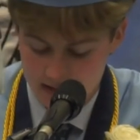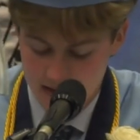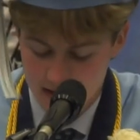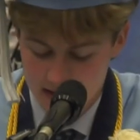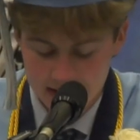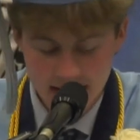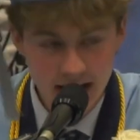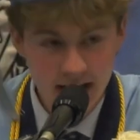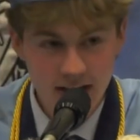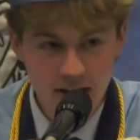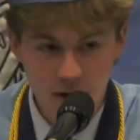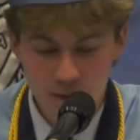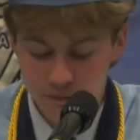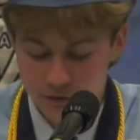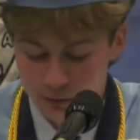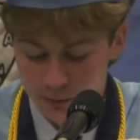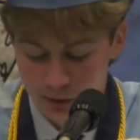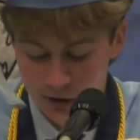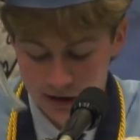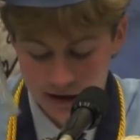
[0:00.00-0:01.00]
Get
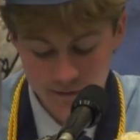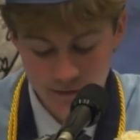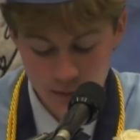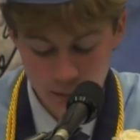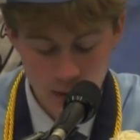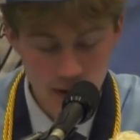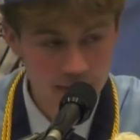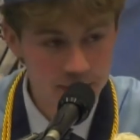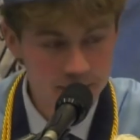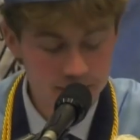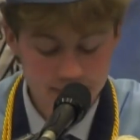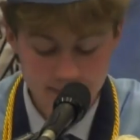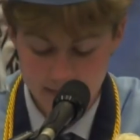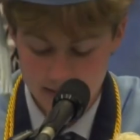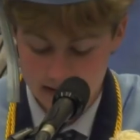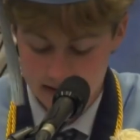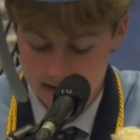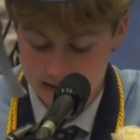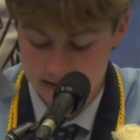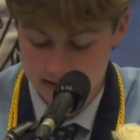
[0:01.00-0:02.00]
comfortable,
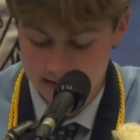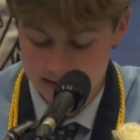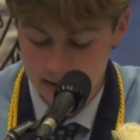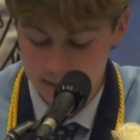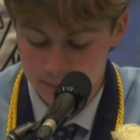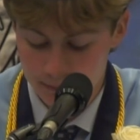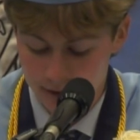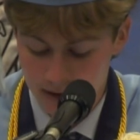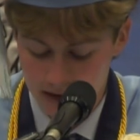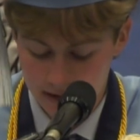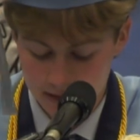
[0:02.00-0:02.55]
everyone. Deep breath,